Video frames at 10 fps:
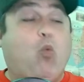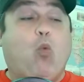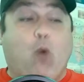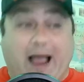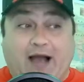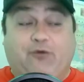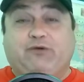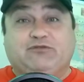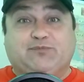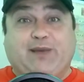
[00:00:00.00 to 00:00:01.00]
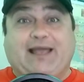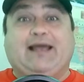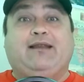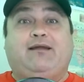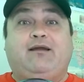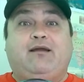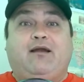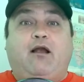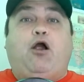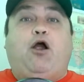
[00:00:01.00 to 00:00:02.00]
wow, it was bad.
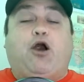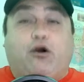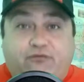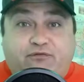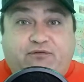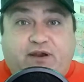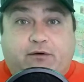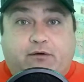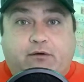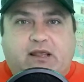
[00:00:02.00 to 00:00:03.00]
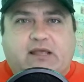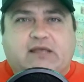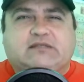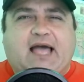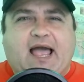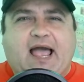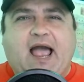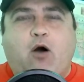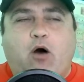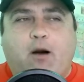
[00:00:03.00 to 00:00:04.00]
Her fear is
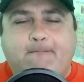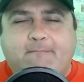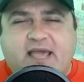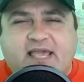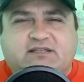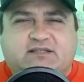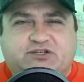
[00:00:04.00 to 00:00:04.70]
how amazing